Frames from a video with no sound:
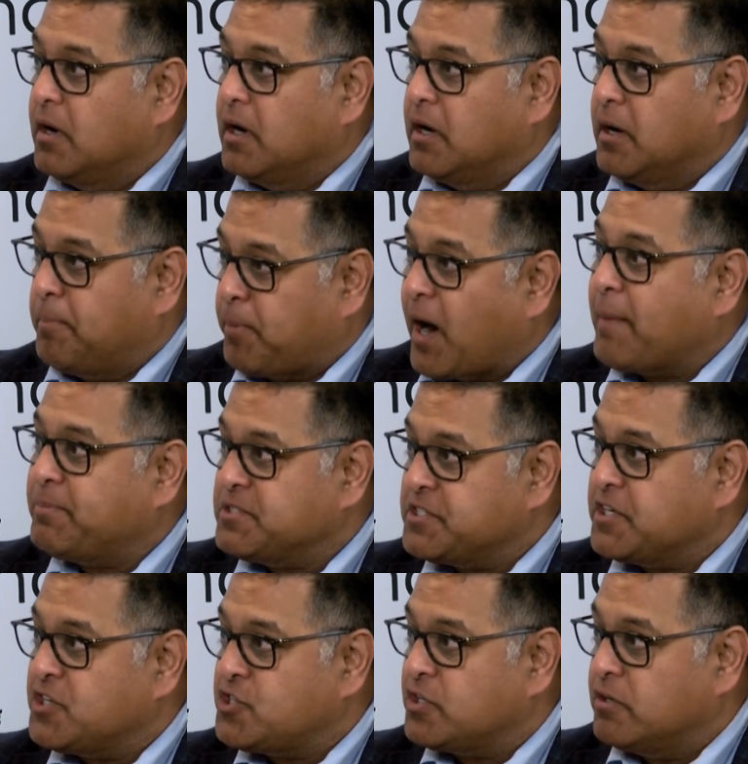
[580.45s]
uh,
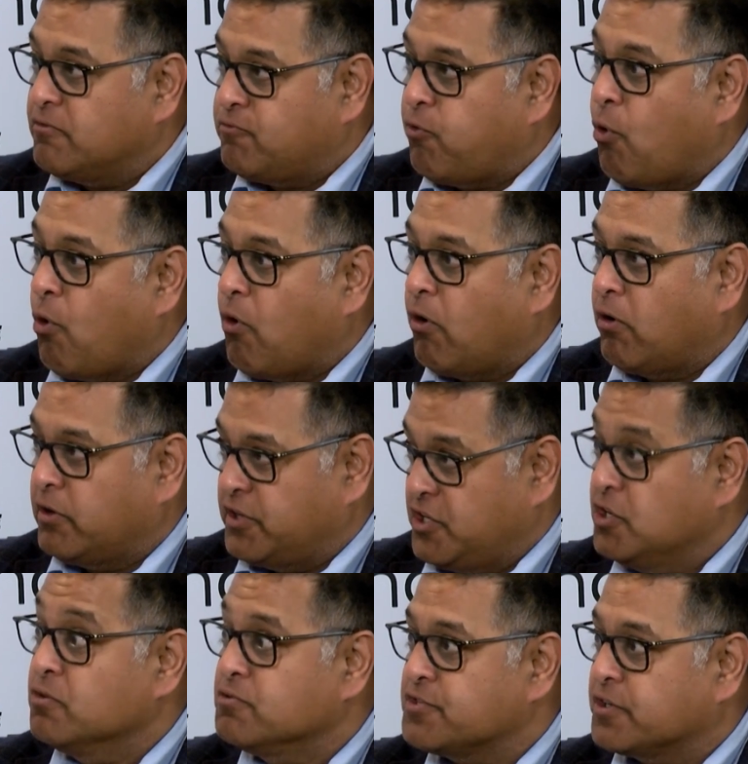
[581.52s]
proposition for the
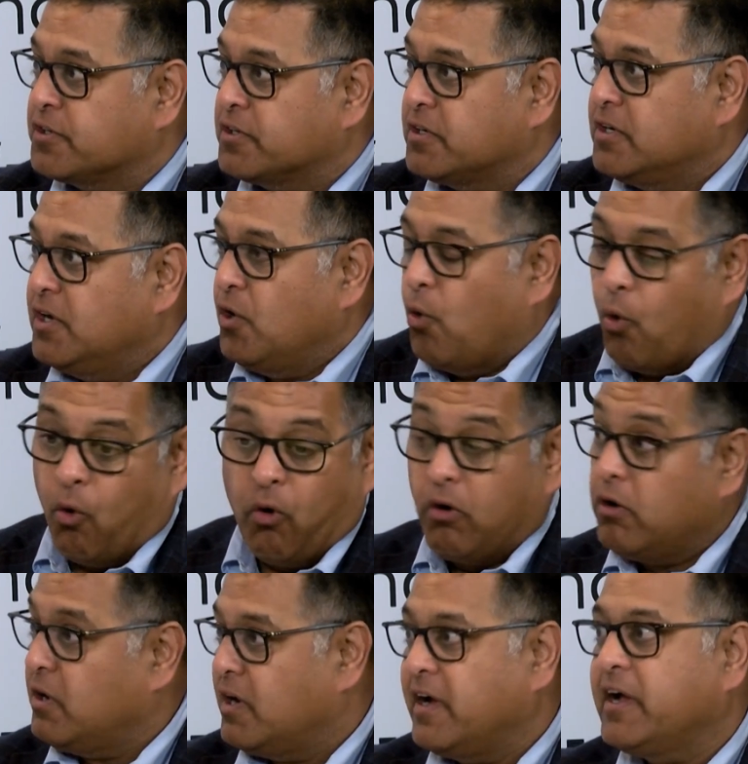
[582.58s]
user
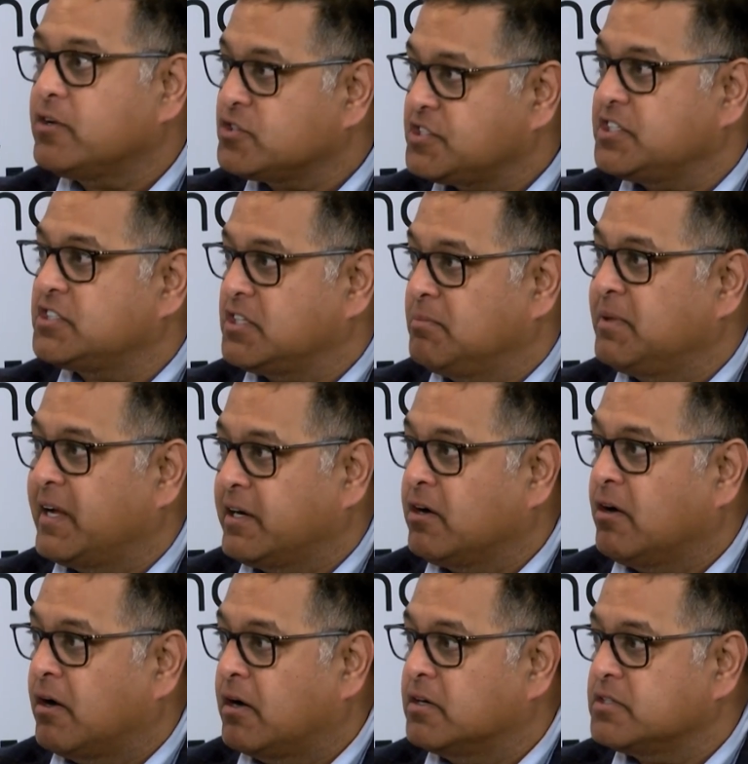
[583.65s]
or a health system like
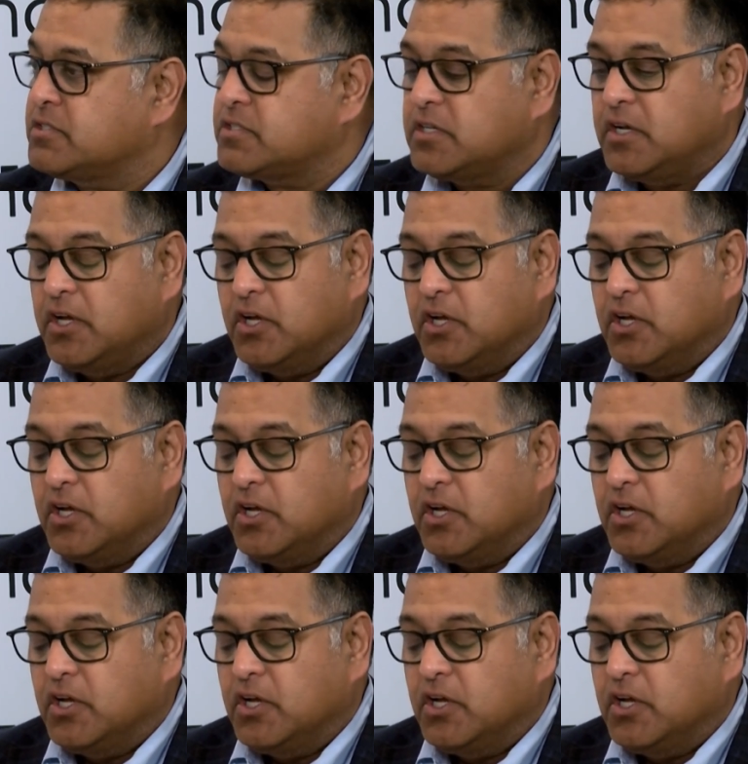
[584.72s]
ours.